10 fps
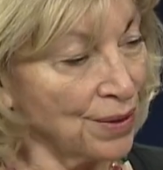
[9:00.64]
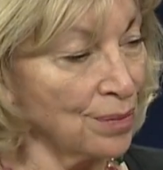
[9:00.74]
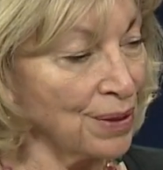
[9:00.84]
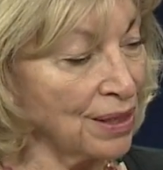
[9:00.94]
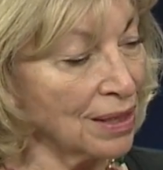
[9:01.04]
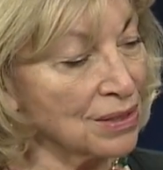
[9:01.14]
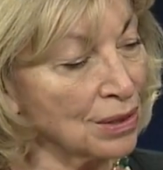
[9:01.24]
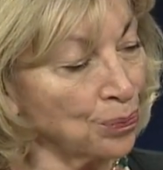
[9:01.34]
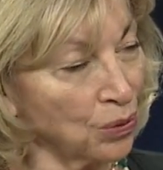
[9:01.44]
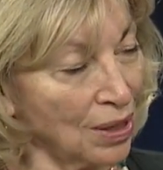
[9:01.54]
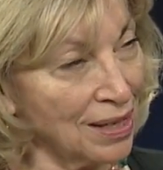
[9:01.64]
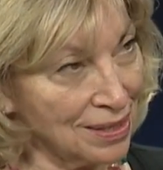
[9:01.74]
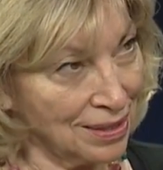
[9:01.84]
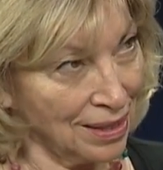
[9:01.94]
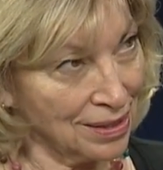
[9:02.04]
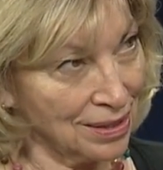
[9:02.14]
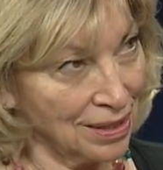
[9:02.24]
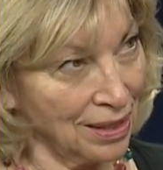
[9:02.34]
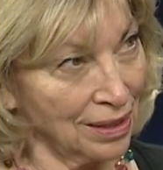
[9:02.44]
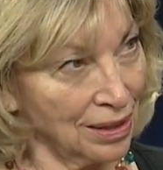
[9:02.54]
And because the process
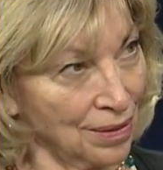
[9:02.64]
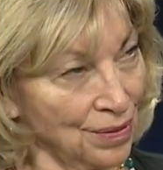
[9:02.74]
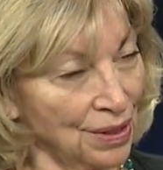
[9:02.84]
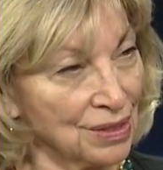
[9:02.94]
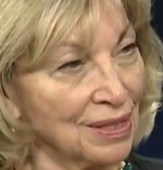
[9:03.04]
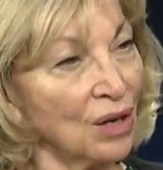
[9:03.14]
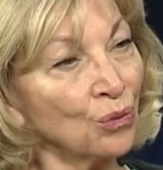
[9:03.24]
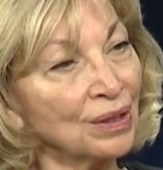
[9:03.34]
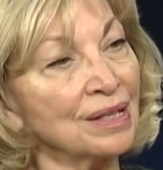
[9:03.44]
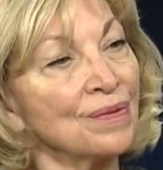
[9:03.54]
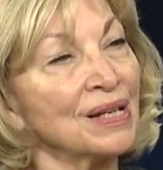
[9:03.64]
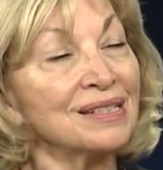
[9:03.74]
and it's not really,